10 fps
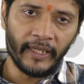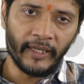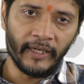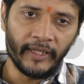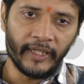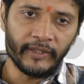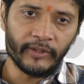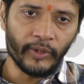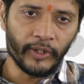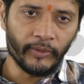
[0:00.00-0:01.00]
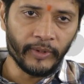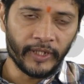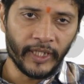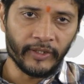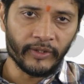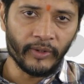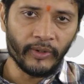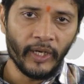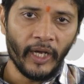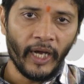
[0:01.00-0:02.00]
by that the learning is going to
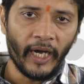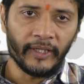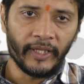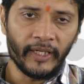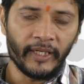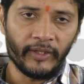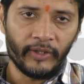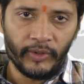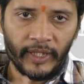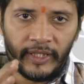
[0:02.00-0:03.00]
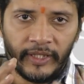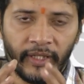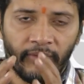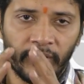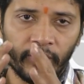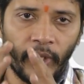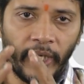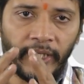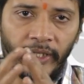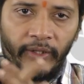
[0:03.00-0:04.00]
be changed. So I think today's
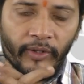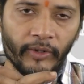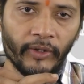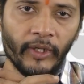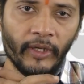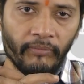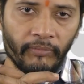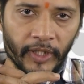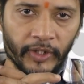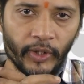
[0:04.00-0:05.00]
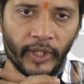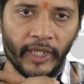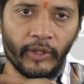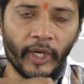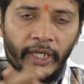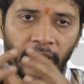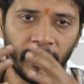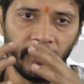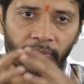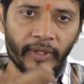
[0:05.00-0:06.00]
session was quite
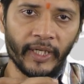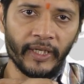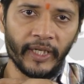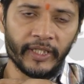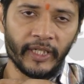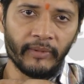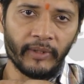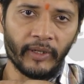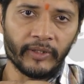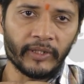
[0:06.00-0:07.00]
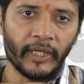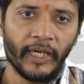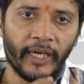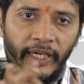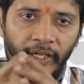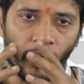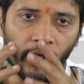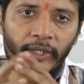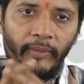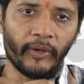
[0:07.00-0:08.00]
burgeoning, quite contemporary in nature,
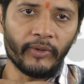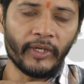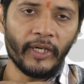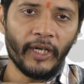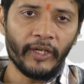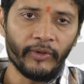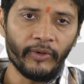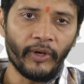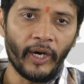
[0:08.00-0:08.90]
because it talks about